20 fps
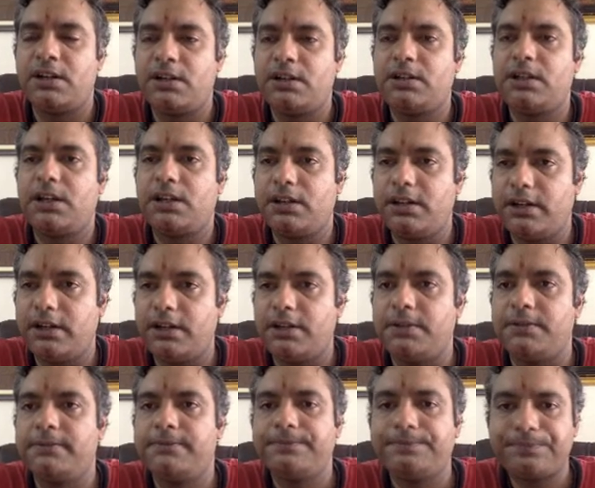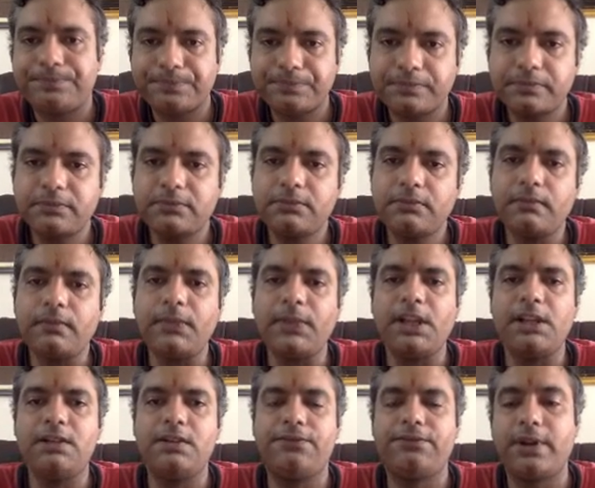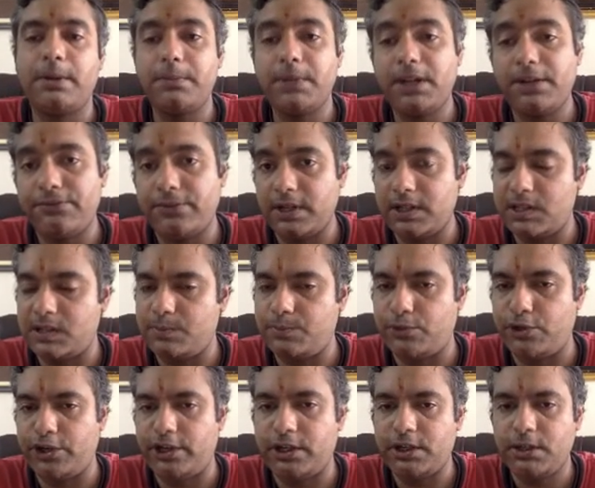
targeting from a reference point.